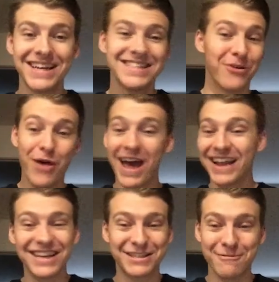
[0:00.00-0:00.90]
So that
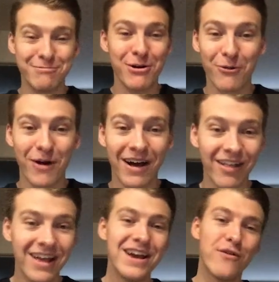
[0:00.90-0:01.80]
doesn't bode well
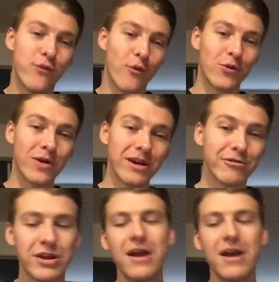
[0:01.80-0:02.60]
for New England.